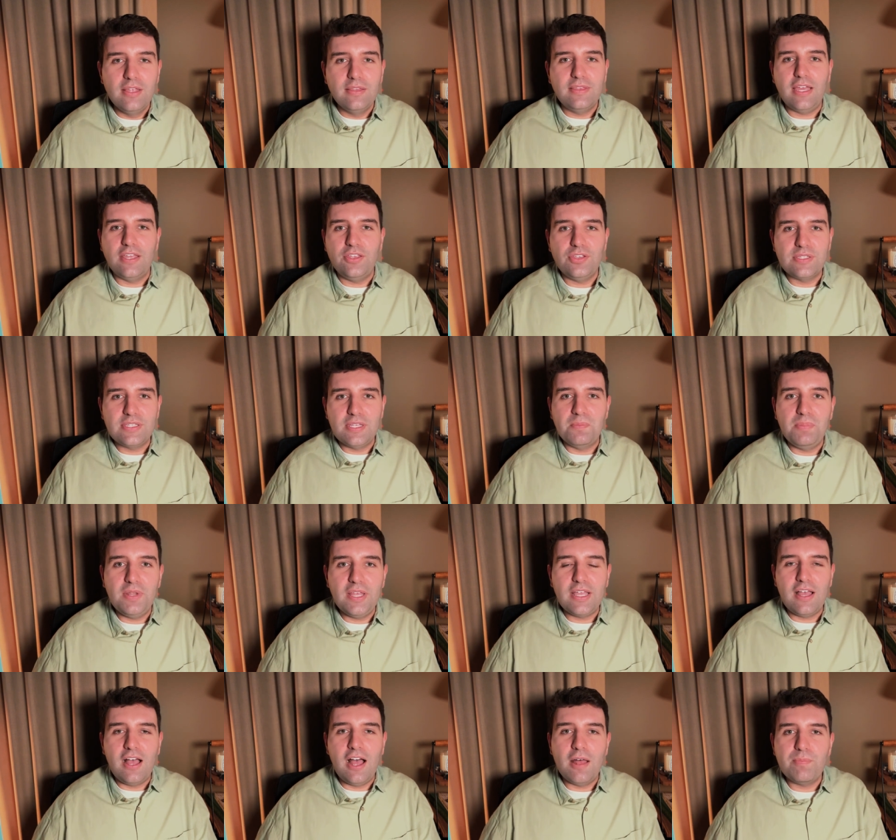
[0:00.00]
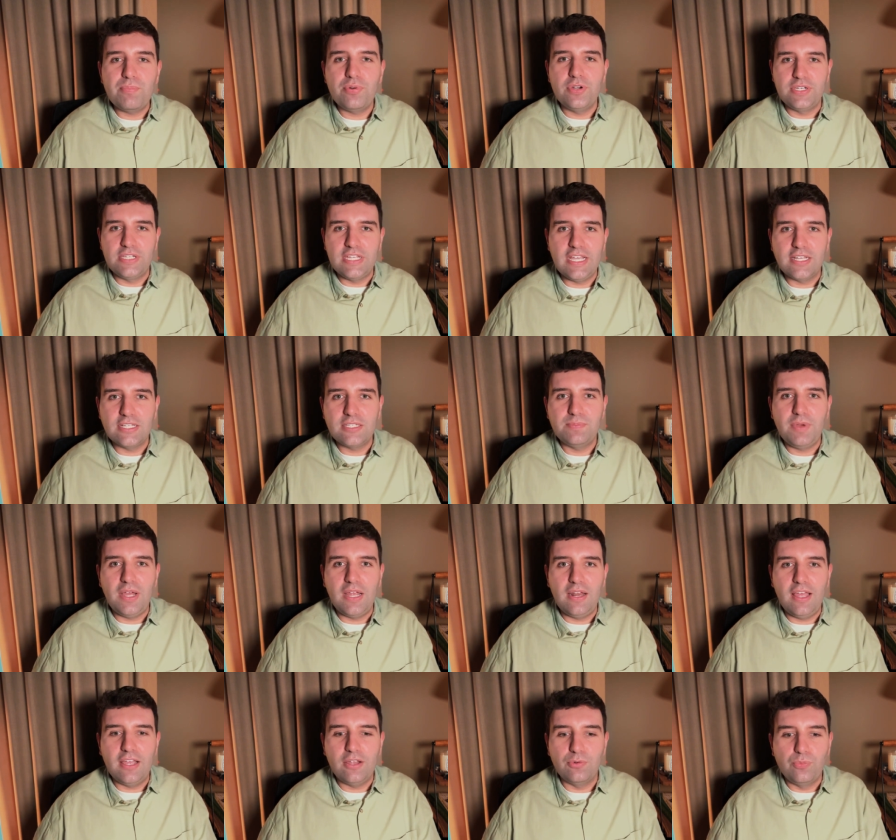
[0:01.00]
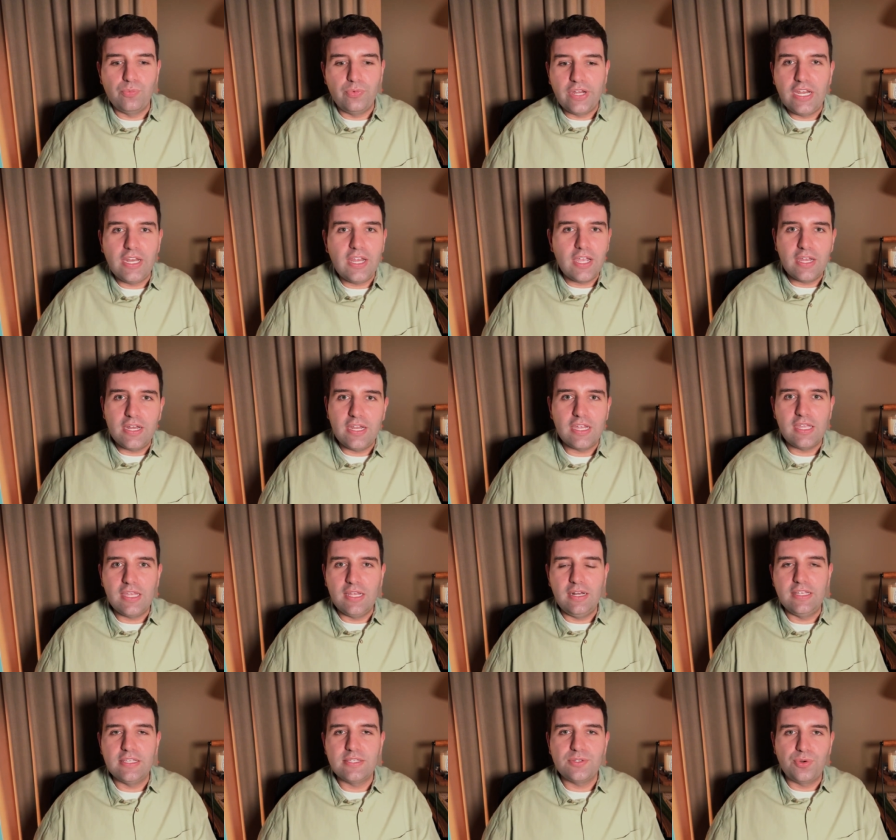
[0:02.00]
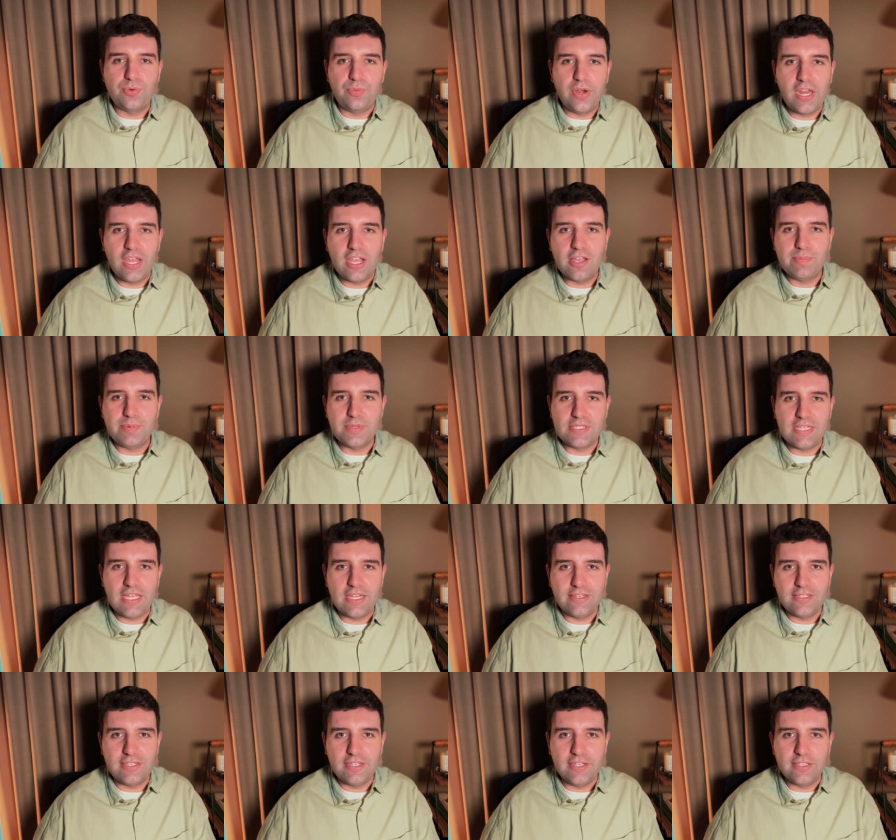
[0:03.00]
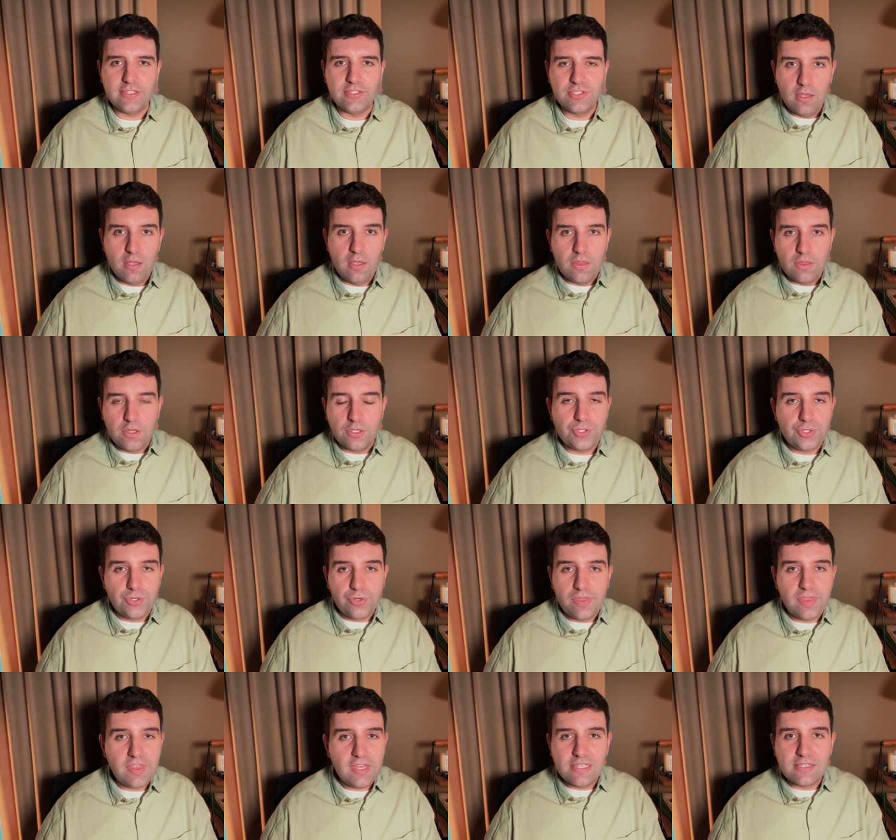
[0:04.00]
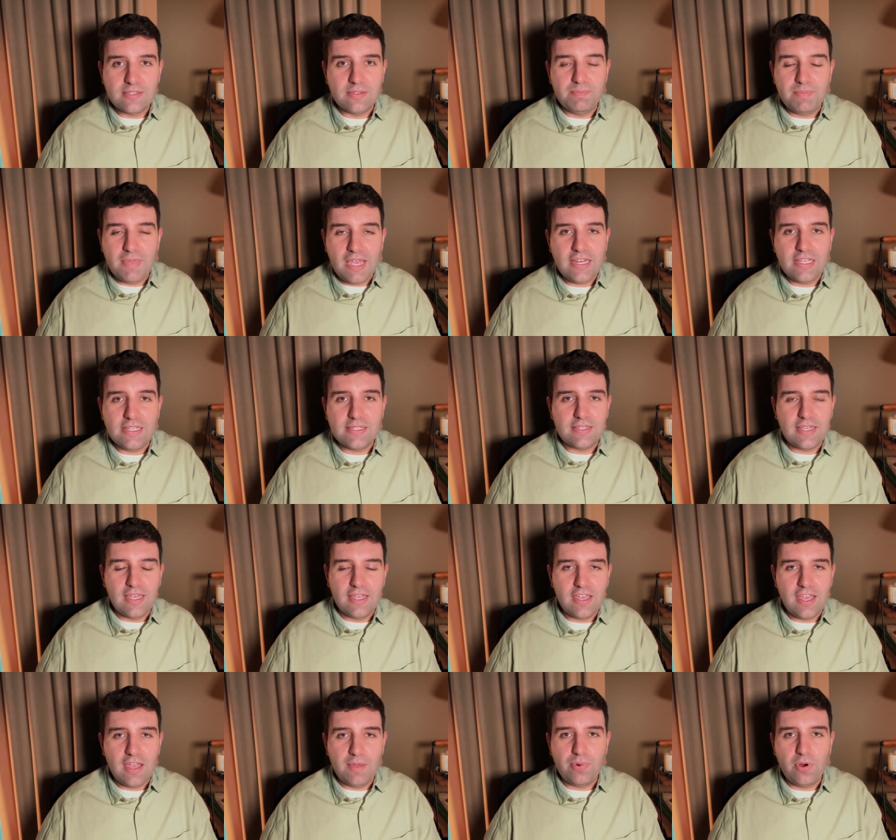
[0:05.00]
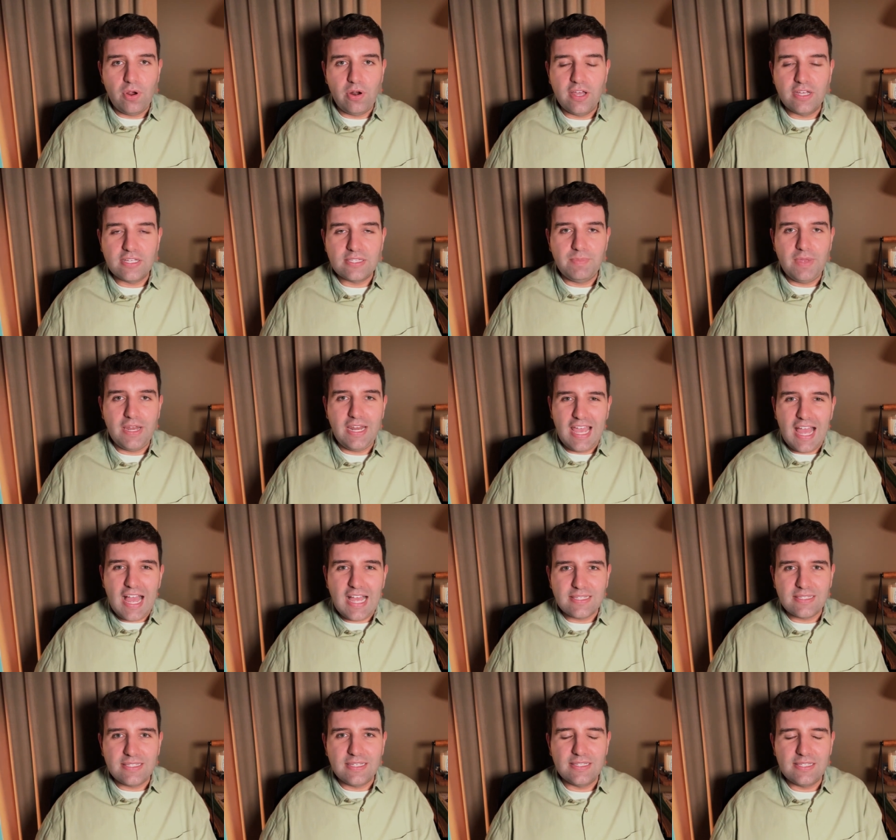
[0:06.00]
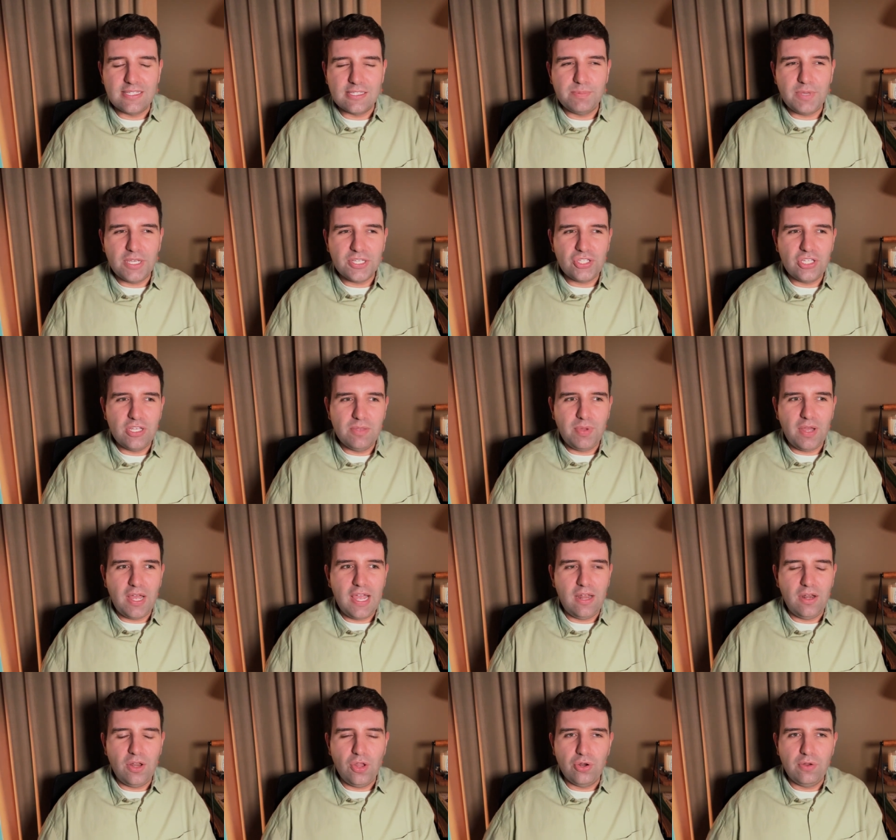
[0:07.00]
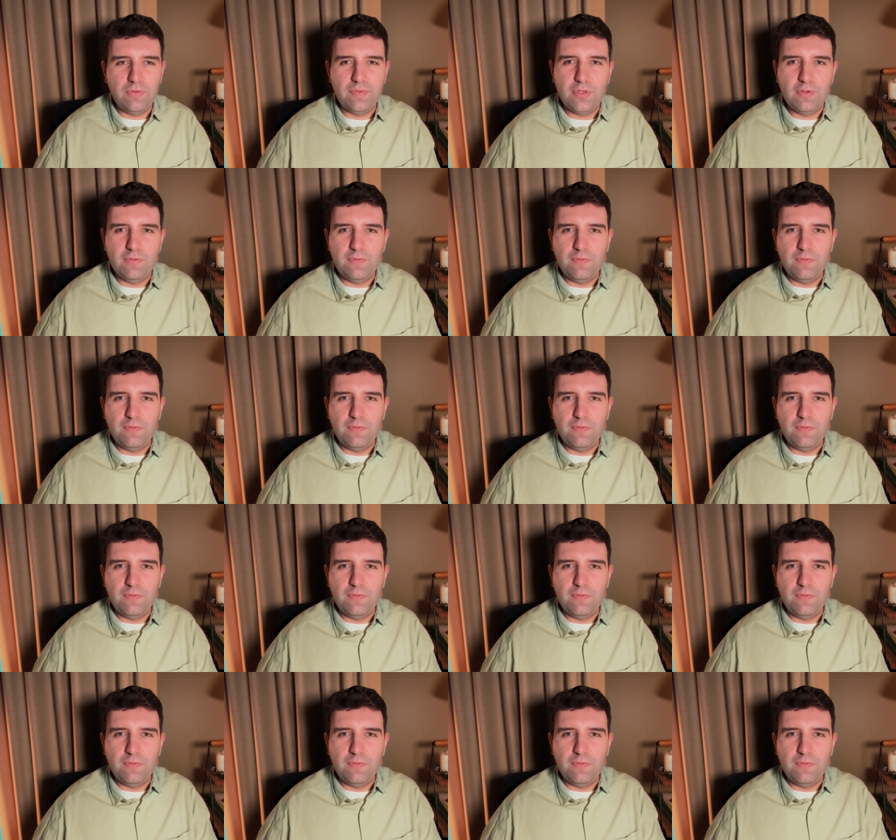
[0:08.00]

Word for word: that you simply can't predict by like reading an INCI list or reading a percentage. The truth is, many skincare products, many acids, especially by a lot of the